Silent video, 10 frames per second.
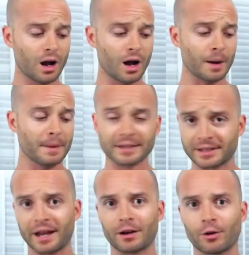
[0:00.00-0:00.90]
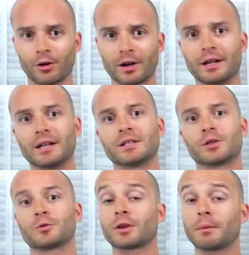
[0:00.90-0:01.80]
Next category is
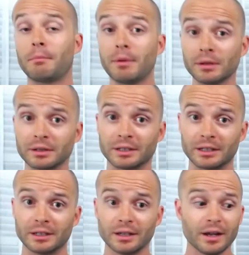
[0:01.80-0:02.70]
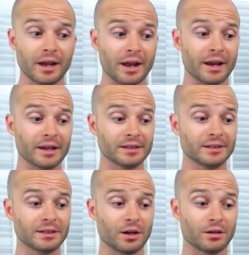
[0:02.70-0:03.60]
drinkability, and
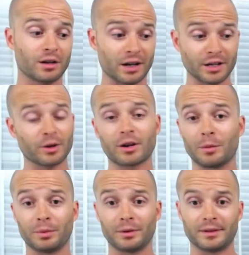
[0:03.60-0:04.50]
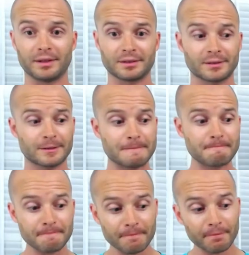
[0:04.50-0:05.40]
could I drink a couple of these?
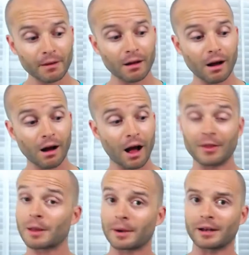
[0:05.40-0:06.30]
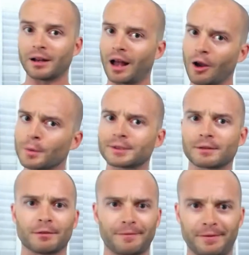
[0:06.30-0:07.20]
I think I almost have
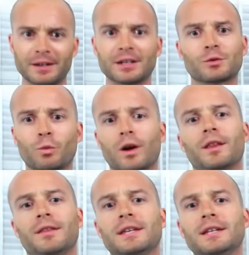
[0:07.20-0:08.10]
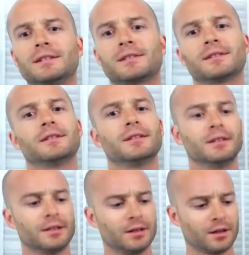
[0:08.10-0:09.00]
to finish one of these
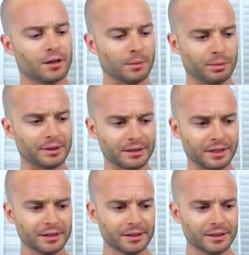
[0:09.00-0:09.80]
completely